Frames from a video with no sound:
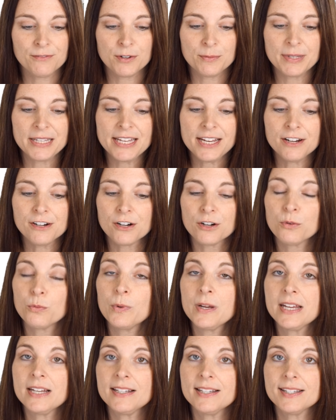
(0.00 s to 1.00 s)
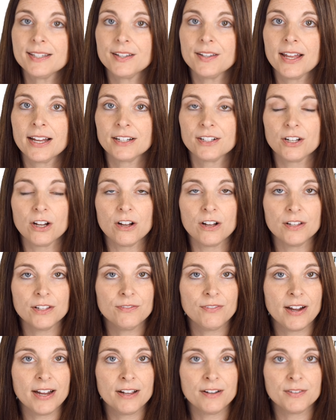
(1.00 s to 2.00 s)
from here, we can select all the
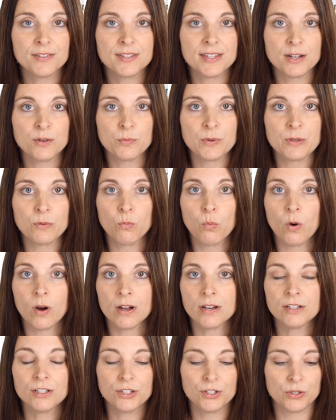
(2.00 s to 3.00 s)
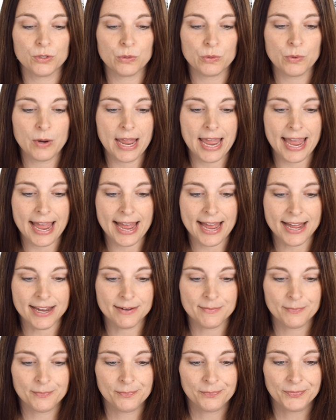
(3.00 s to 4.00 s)
files that we want to
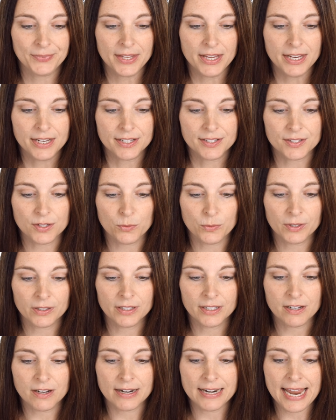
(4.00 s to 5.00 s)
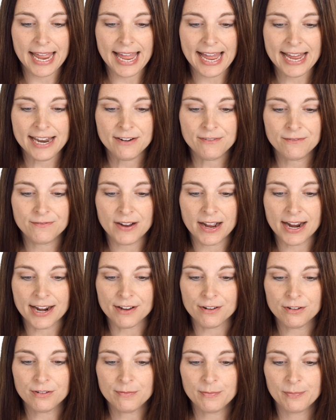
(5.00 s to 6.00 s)
add. So we'll click on Add a
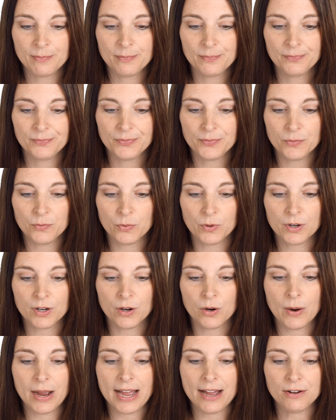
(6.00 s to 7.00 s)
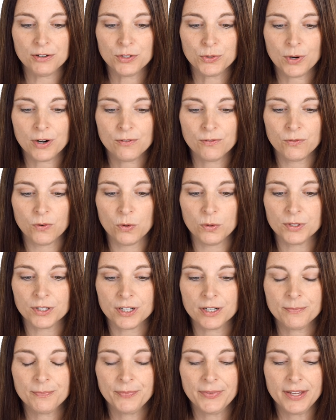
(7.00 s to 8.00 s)
File, we'll go out to our
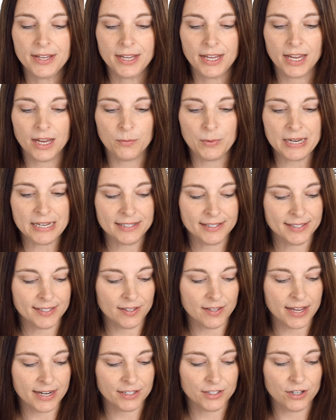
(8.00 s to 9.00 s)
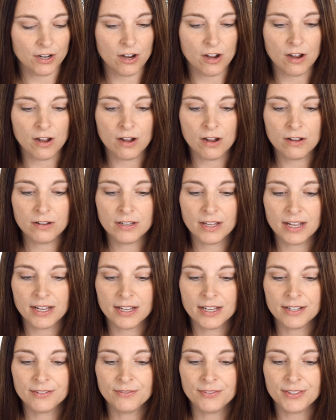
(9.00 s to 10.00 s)
folder, and we can select all
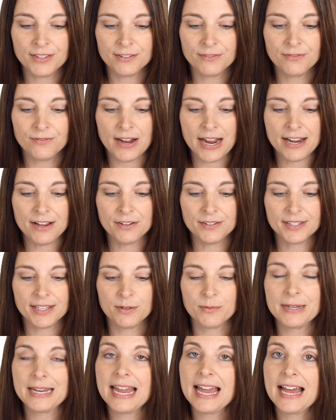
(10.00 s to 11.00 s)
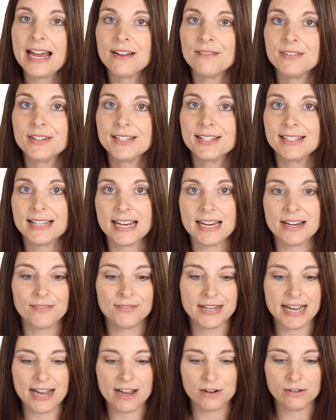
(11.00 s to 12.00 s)
of the files that we have
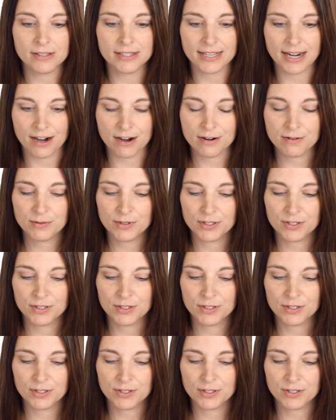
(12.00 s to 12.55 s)
saved out there.